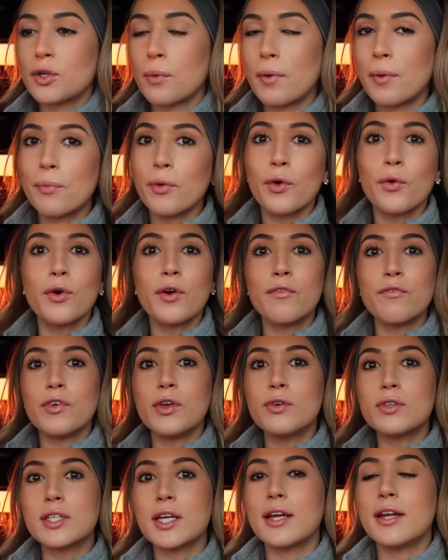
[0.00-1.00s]
so people don't
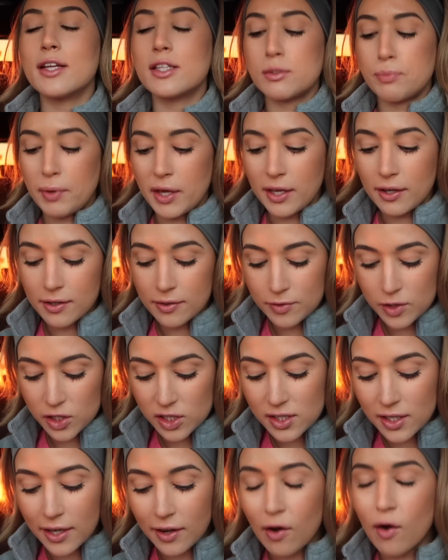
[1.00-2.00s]
confuse it and it's pink
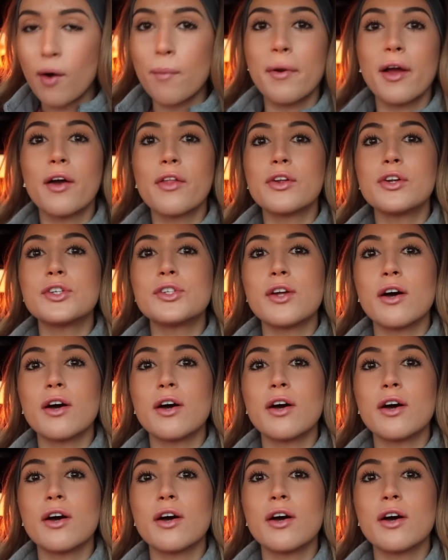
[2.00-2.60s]
just like all my other